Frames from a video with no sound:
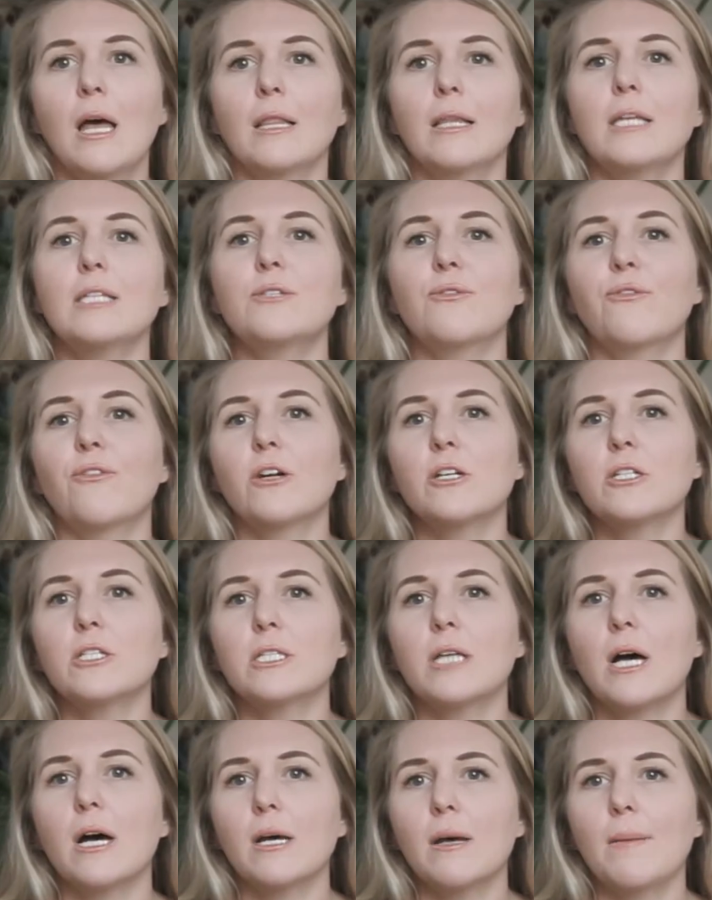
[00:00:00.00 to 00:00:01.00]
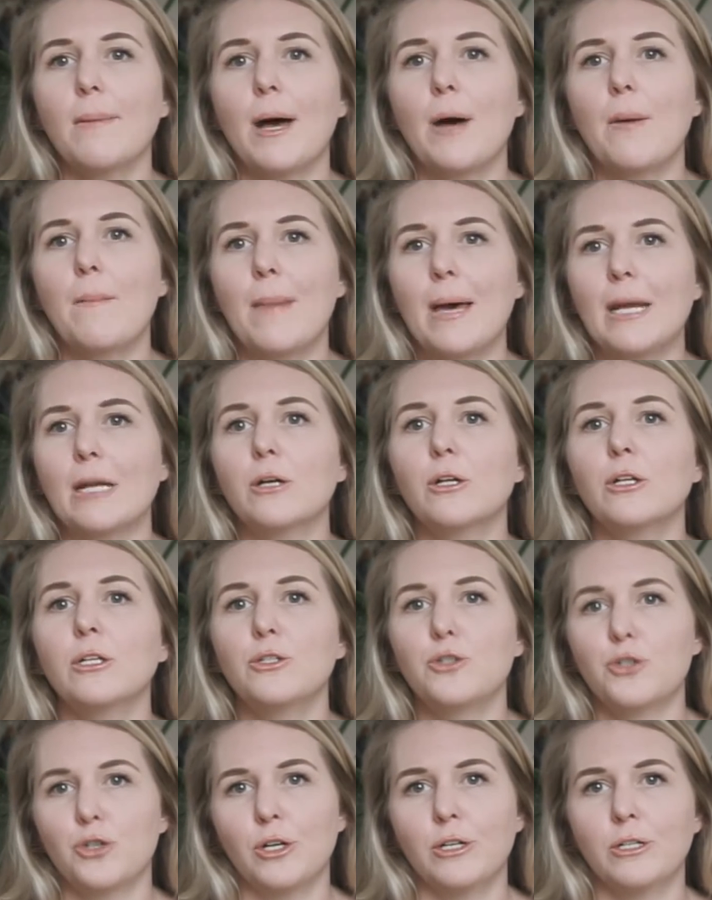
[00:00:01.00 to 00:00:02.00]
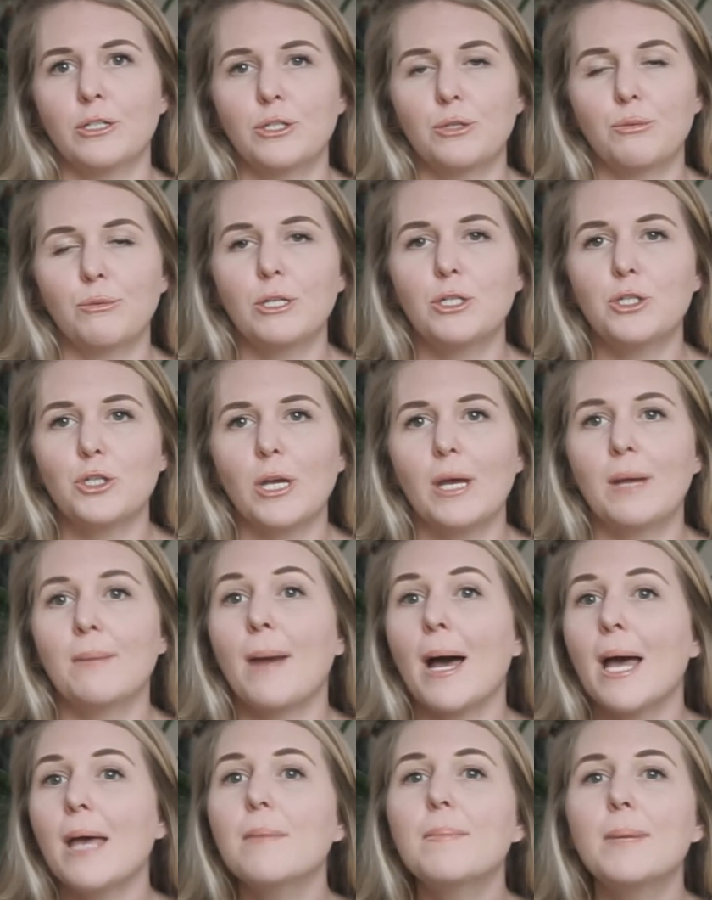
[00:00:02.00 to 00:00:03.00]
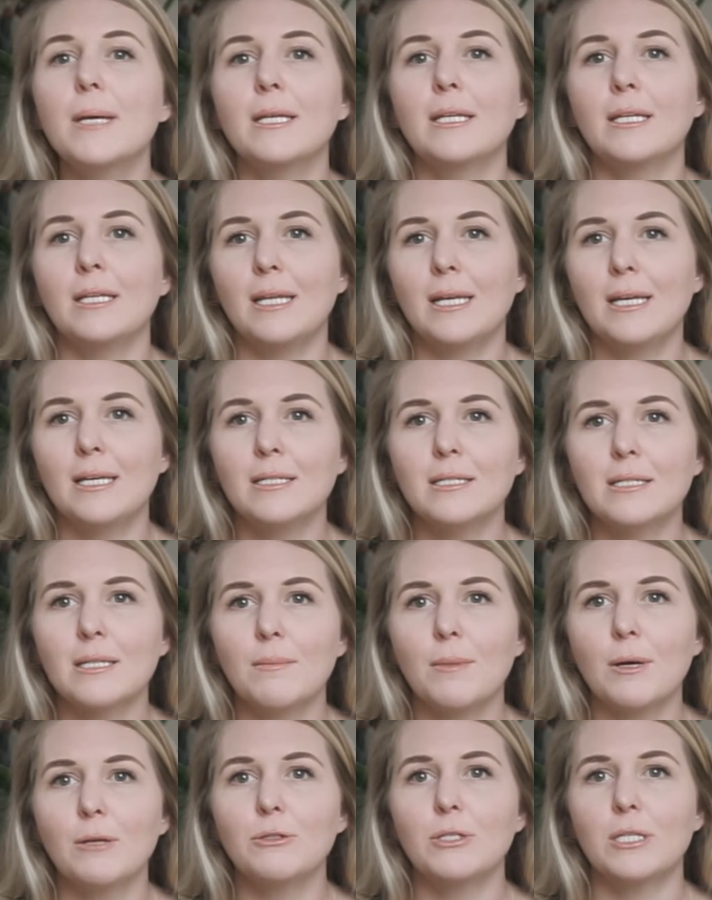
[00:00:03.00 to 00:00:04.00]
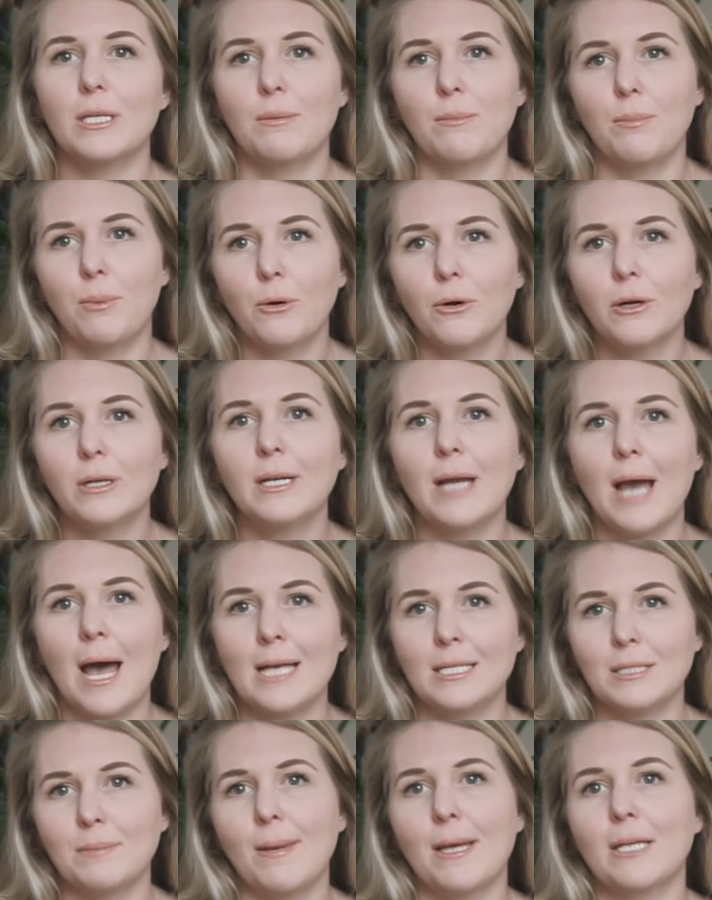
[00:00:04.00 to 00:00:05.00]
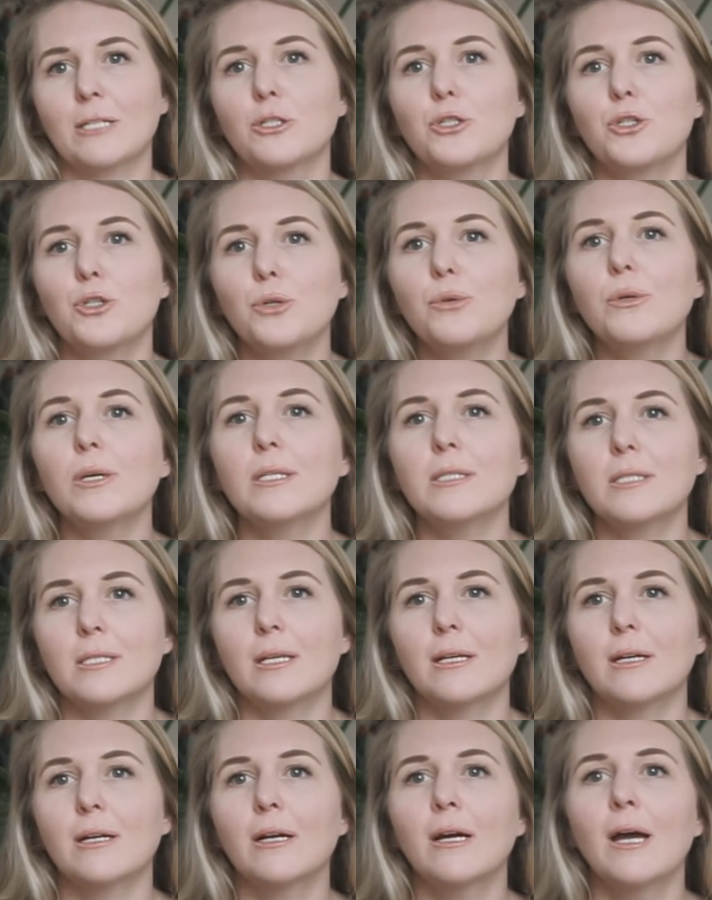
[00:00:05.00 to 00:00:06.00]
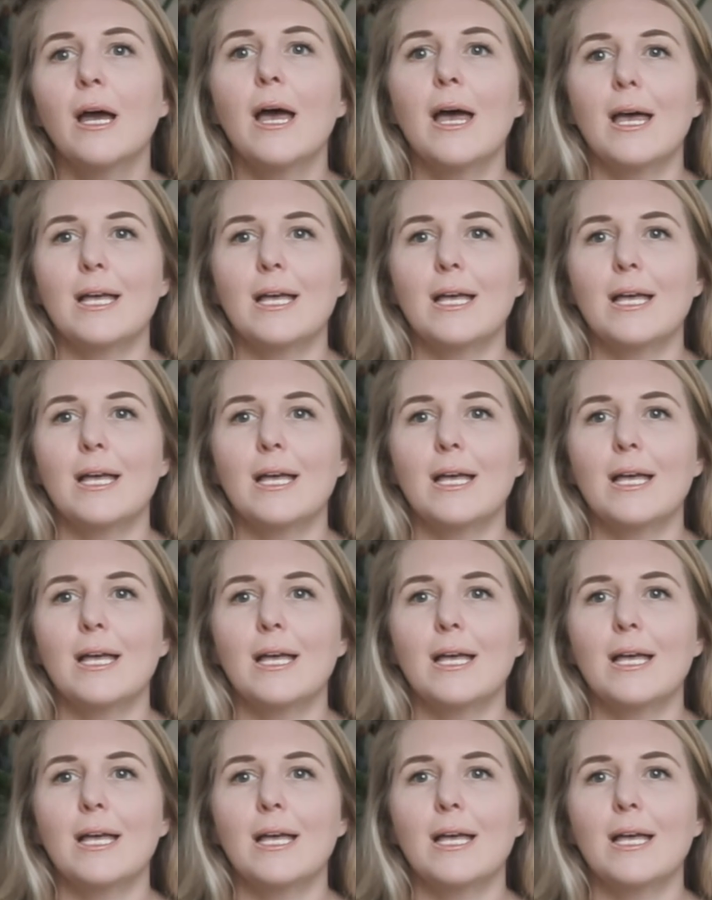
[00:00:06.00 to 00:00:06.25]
Let's first talk about medical insurance, which in my opinion is the most important aspect to consider,